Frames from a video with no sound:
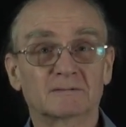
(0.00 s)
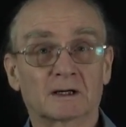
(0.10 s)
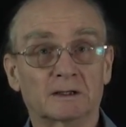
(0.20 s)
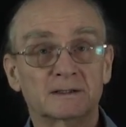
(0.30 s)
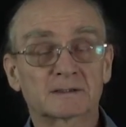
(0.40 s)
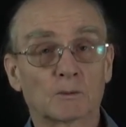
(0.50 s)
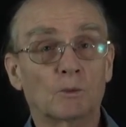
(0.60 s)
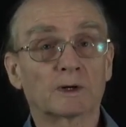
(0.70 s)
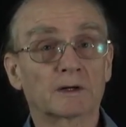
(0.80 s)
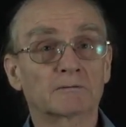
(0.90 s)
are in some
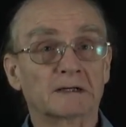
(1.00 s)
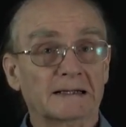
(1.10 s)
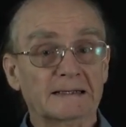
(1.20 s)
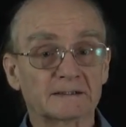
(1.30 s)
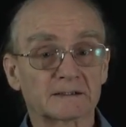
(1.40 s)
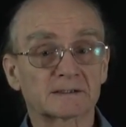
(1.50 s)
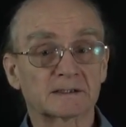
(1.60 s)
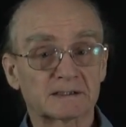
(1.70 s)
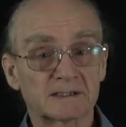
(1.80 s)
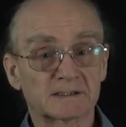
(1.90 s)
way related
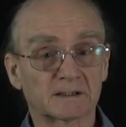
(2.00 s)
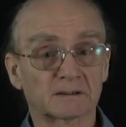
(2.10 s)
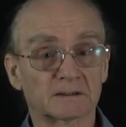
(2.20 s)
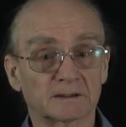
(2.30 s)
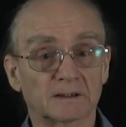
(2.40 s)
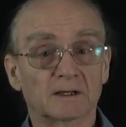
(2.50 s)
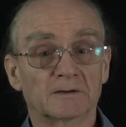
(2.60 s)
statistically.